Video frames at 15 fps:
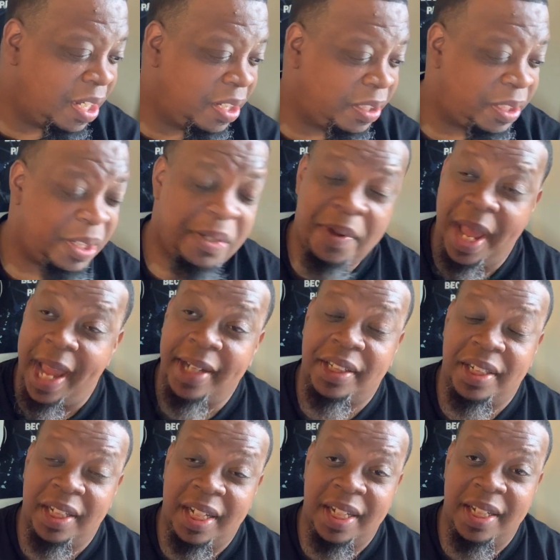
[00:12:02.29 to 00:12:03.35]
Two, ask
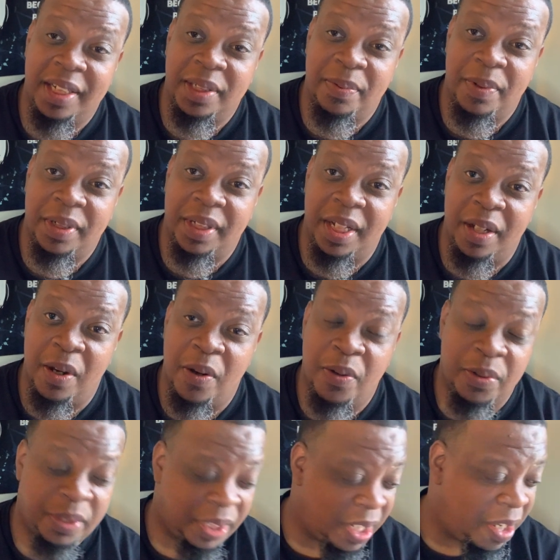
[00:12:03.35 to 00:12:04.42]
your kids what their
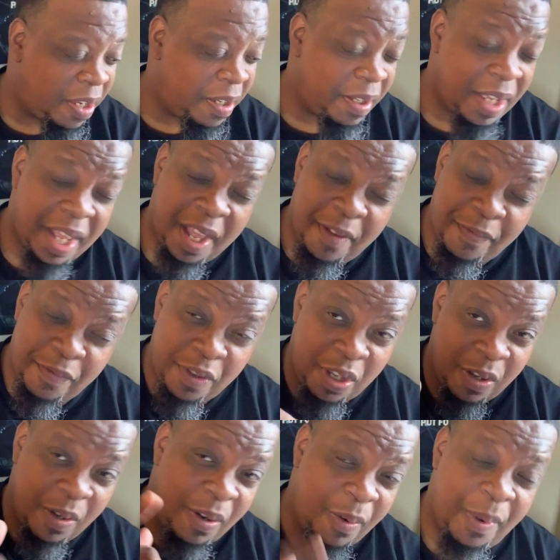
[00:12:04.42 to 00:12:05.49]
goals are. If
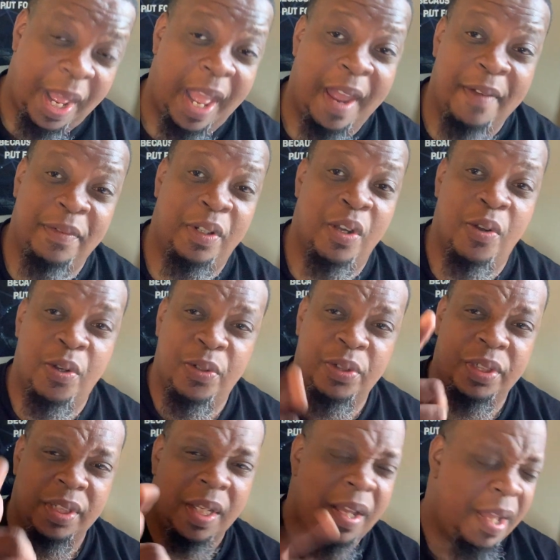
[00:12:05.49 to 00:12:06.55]
you don't have
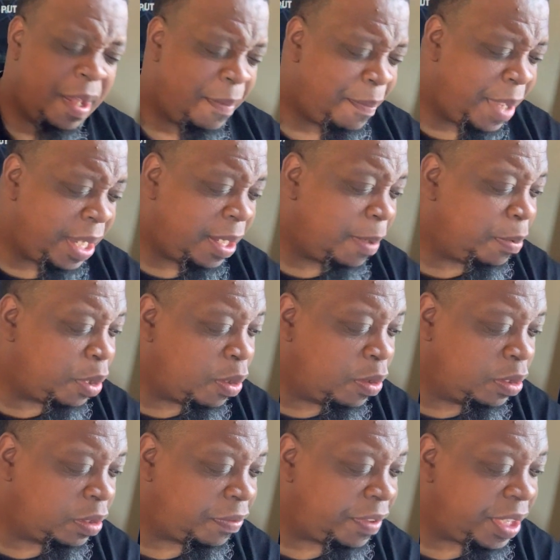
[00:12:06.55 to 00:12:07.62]
goals, make up
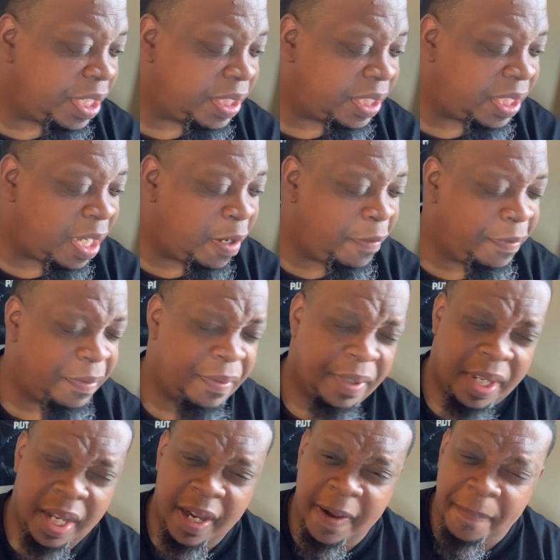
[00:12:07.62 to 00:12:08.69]
goals for yourself.
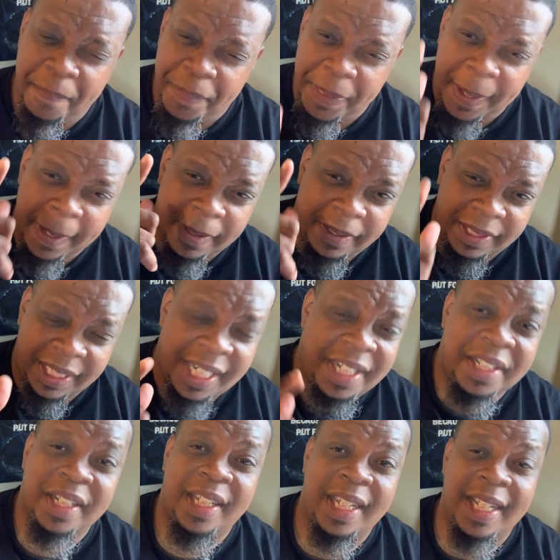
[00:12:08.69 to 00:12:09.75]

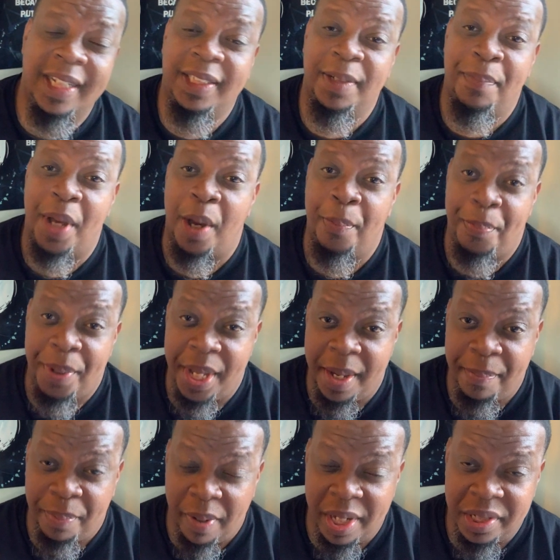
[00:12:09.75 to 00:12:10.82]
Teach your kids about peer
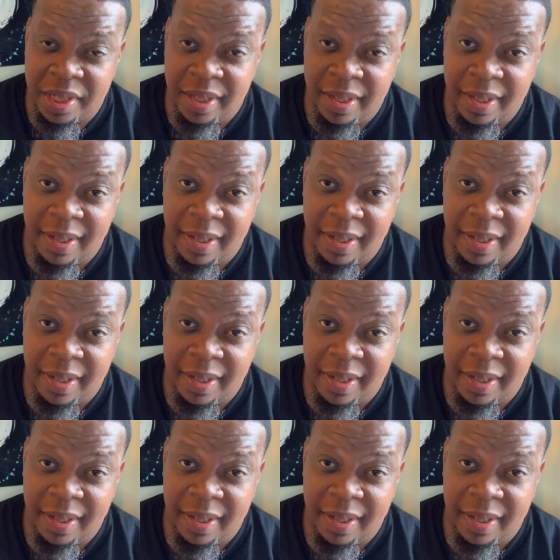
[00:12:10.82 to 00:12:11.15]
pressure.